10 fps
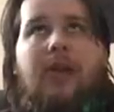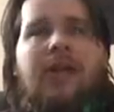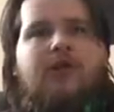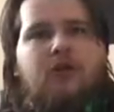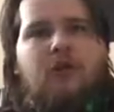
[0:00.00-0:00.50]

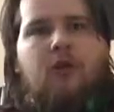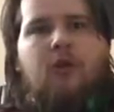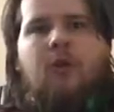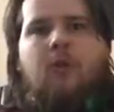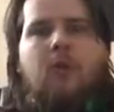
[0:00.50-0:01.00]

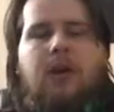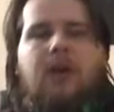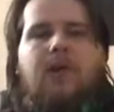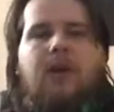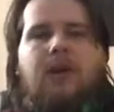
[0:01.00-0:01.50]
ignore or
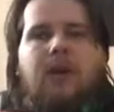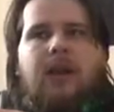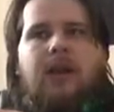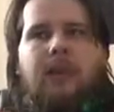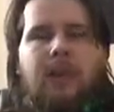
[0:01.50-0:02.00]
whatever
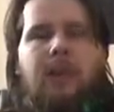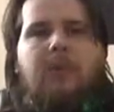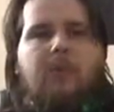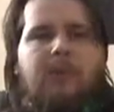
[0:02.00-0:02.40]
people